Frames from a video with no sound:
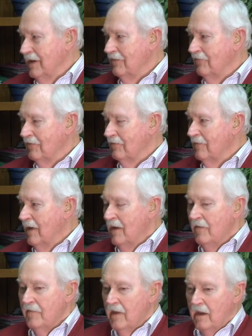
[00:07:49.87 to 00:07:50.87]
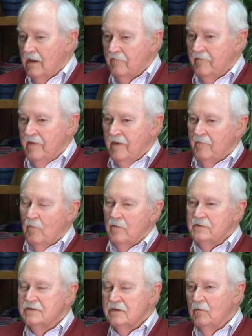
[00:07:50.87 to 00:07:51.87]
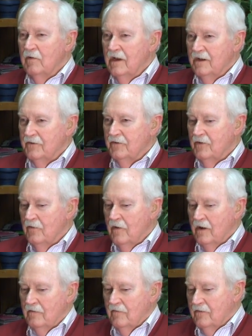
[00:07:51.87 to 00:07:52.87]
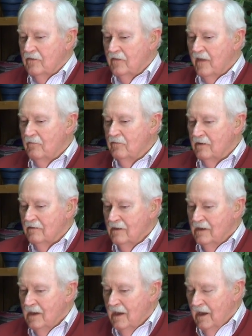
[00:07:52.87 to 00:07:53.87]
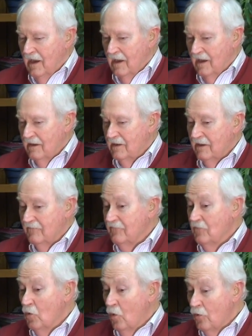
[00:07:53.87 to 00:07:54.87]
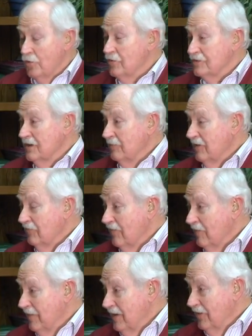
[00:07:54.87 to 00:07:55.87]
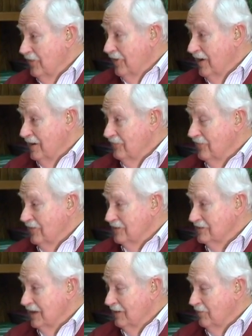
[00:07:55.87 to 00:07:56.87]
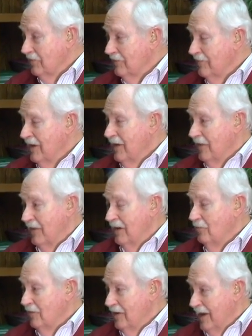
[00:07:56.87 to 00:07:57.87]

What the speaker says: Ever. Once in a while, you know, they will, if you order something from the internet, for example, they will